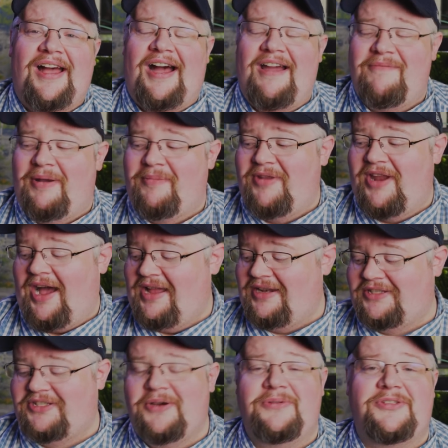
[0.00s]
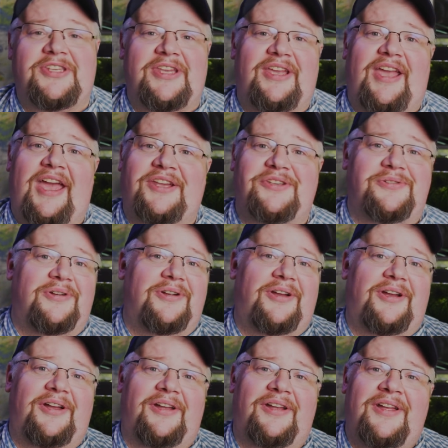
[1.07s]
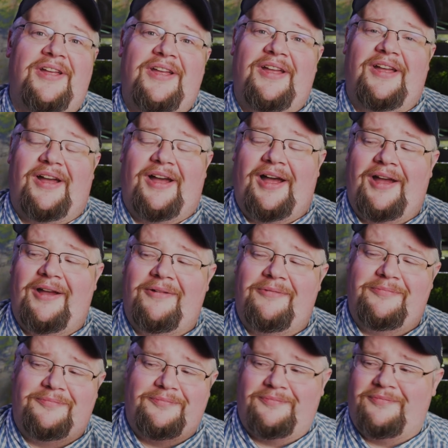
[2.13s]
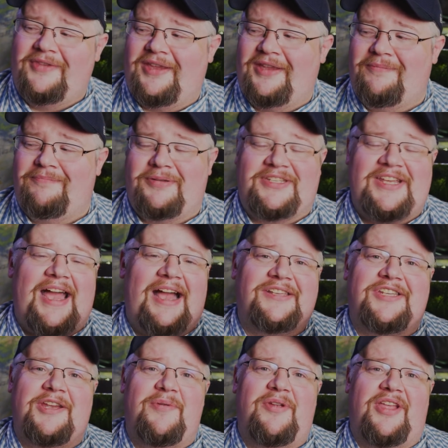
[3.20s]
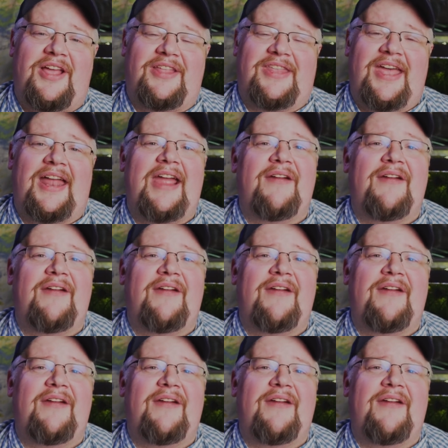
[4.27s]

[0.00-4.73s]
I'm not dosing extra potassium or anything like that.